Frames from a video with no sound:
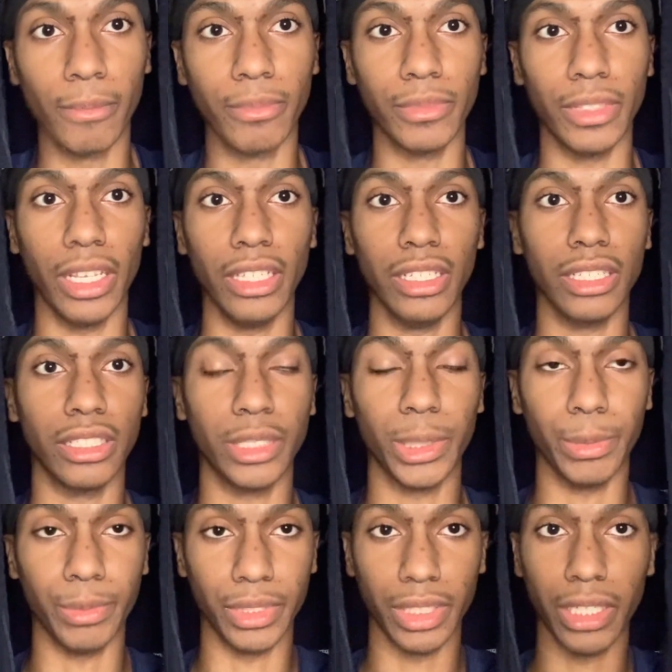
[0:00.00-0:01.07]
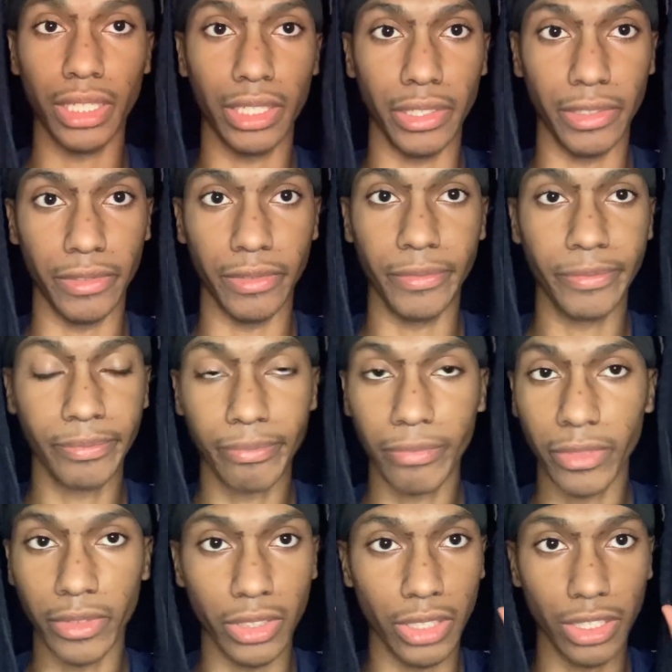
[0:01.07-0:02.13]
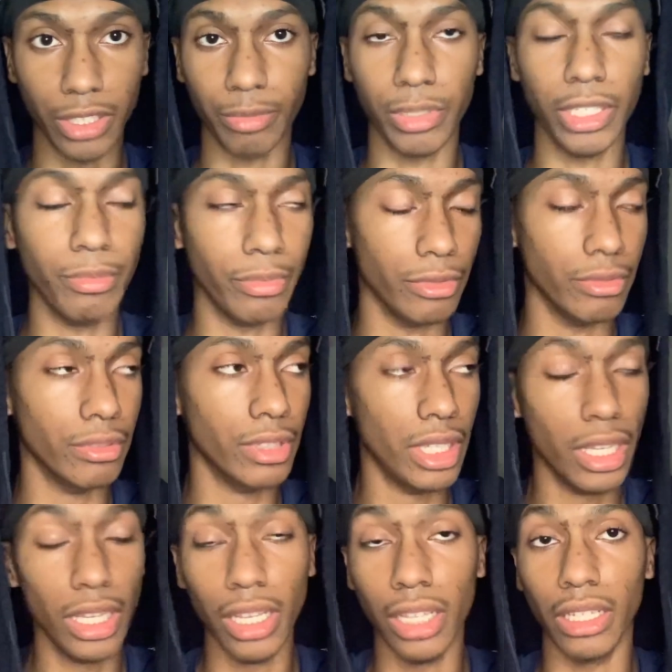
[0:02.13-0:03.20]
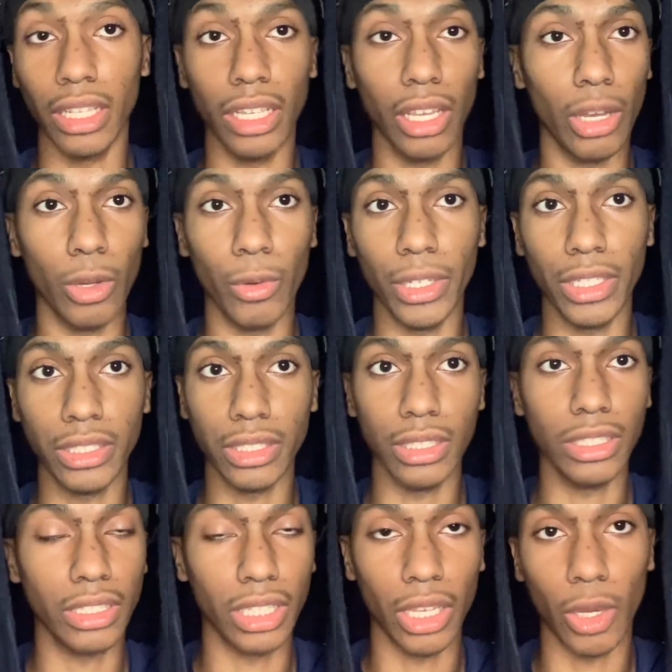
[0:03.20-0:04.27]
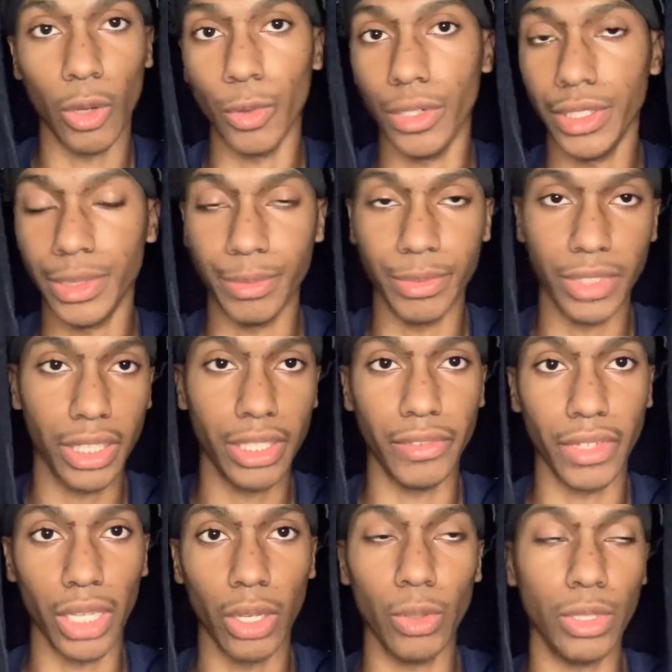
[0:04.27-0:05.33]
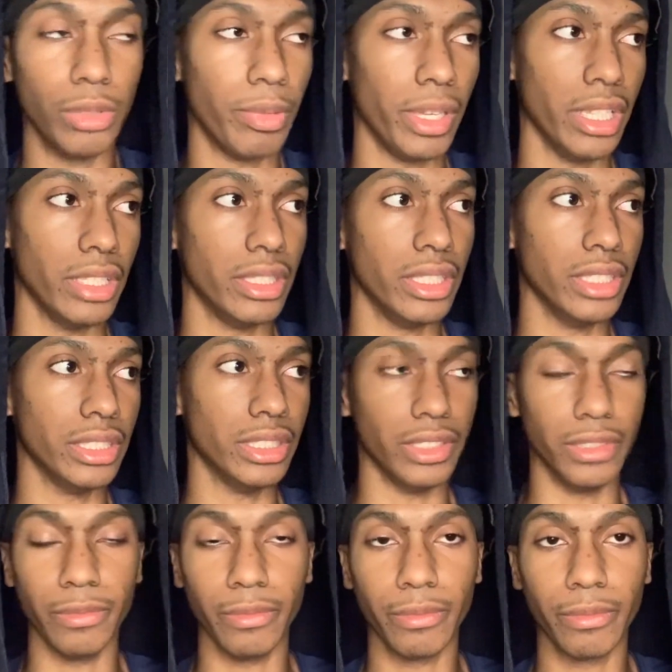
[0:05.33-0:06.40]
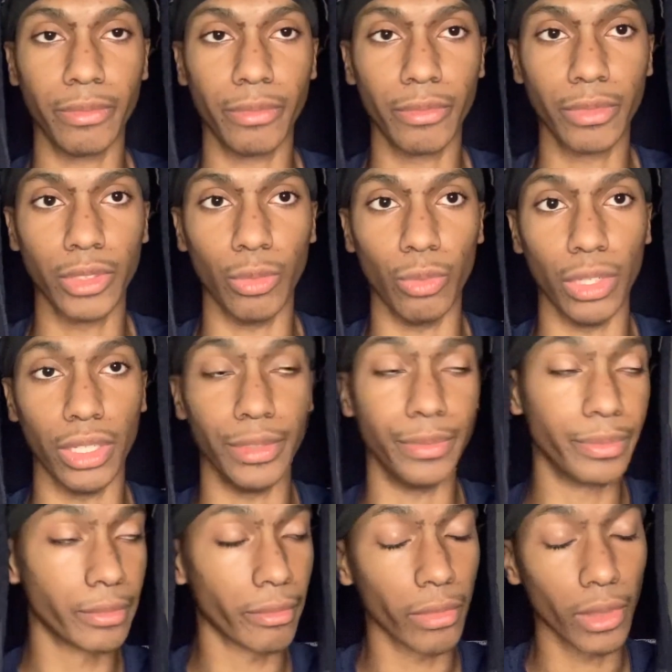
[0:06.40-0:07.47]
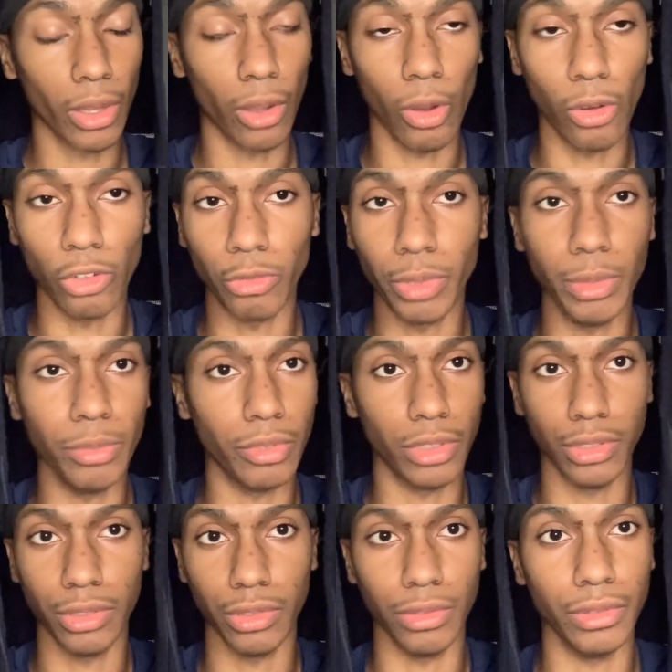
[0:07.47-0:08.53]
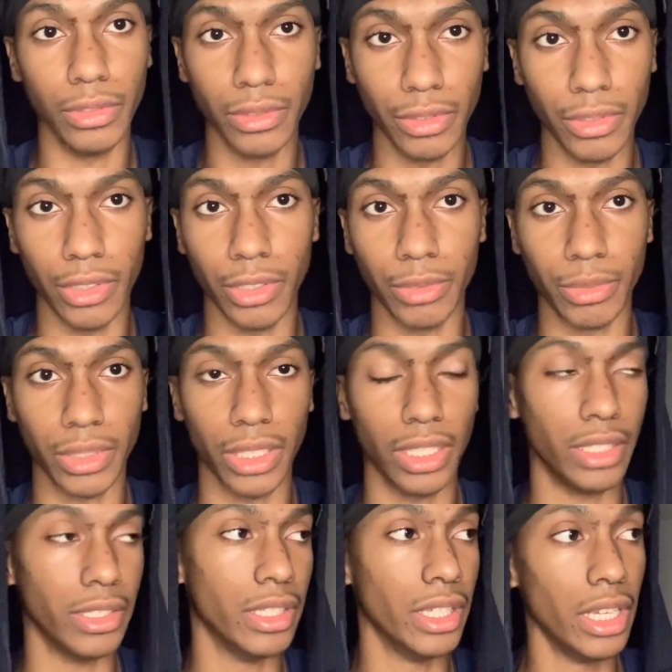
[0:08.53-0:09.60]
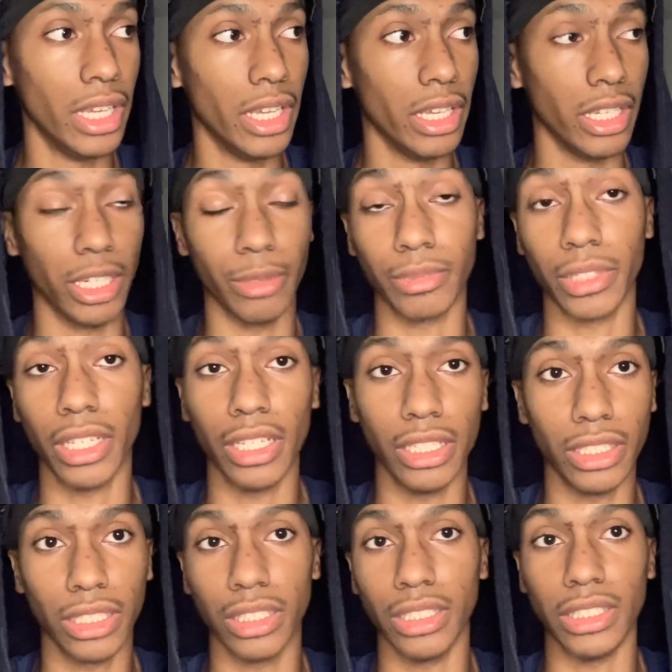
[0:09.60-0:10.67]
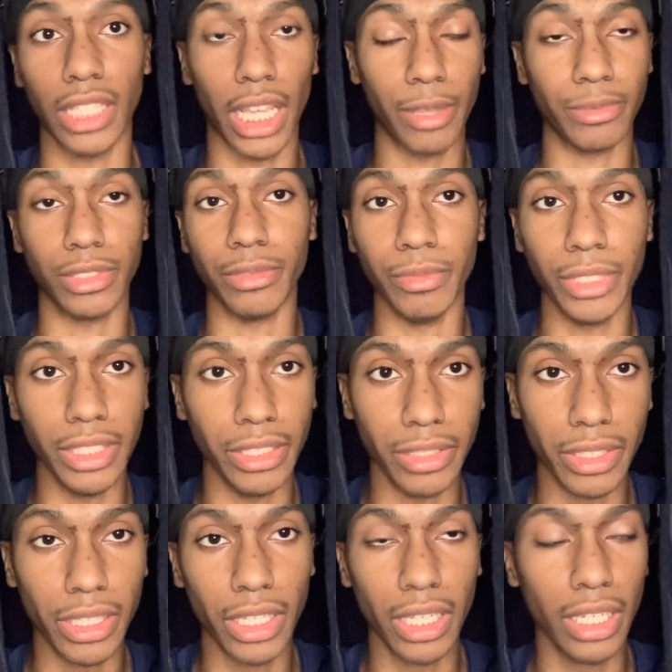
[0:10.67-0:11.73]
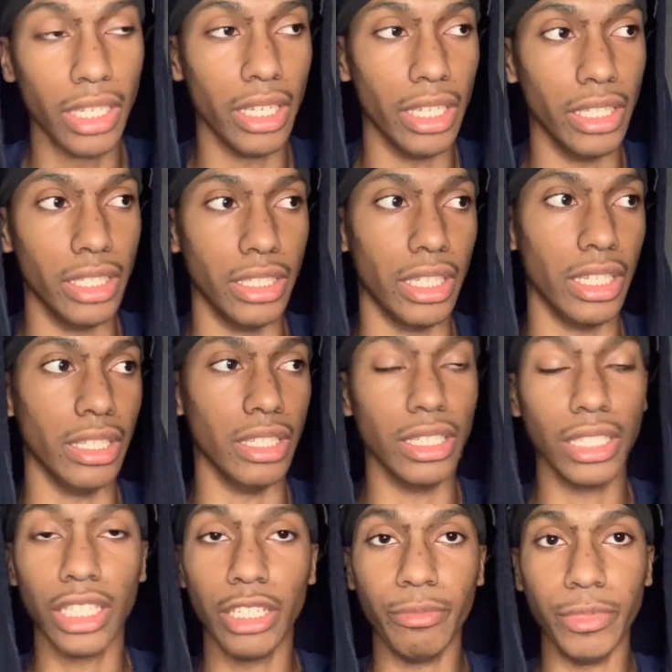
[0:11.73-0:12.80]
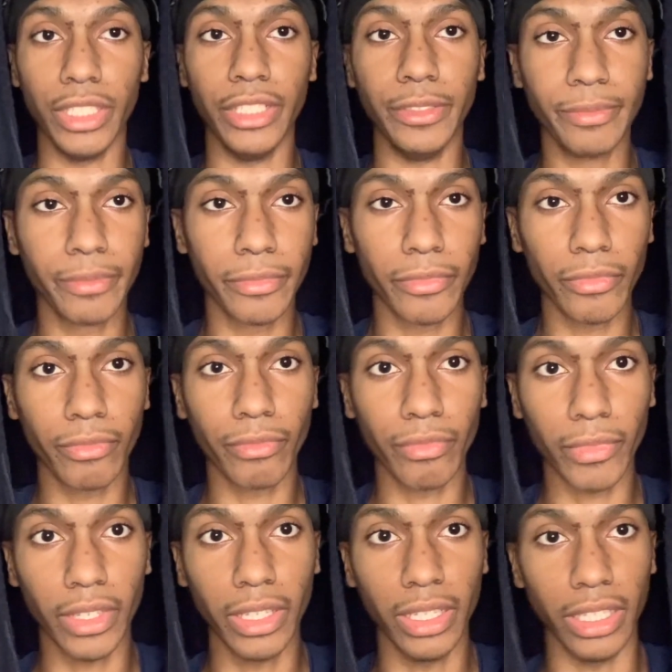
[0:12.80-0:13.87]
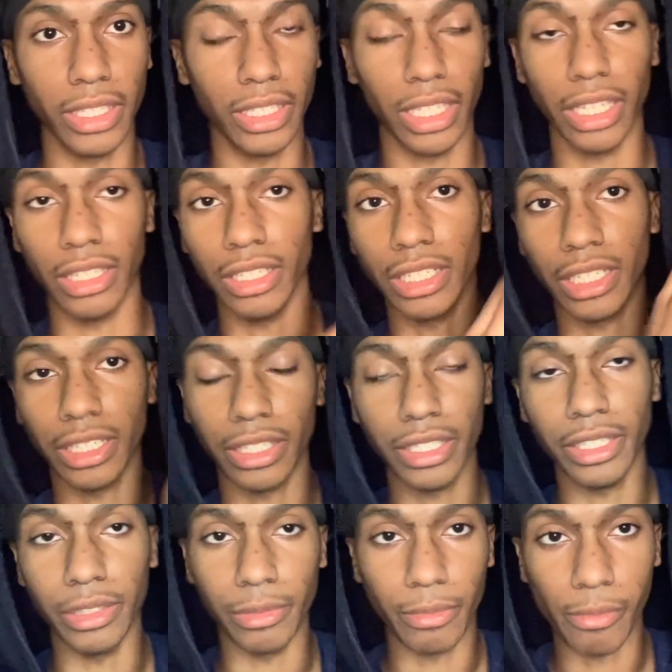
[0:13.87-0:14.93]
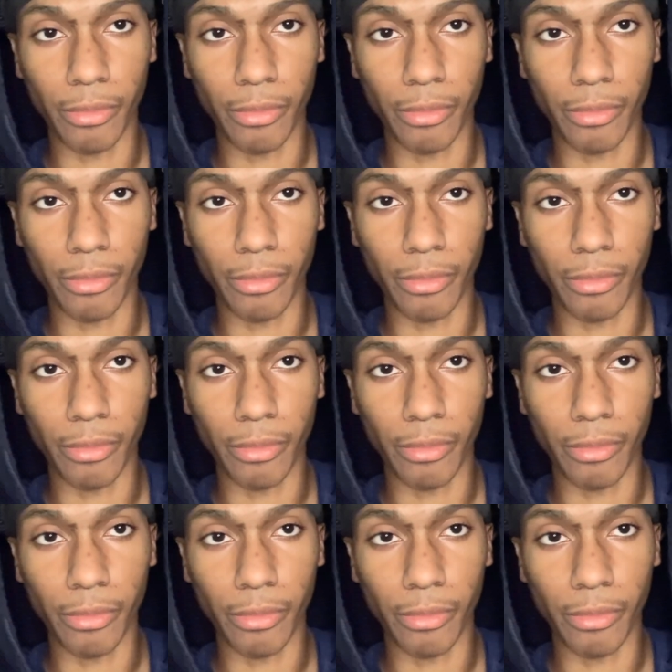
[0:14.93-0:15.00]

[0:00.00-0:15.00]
They gonna observe. Younger people, they always look, they always observe, they always pay attention to what older people are doing. You know what I'm saying? And I'm saying this because it happens to me. And then they look at me, and then they look at them.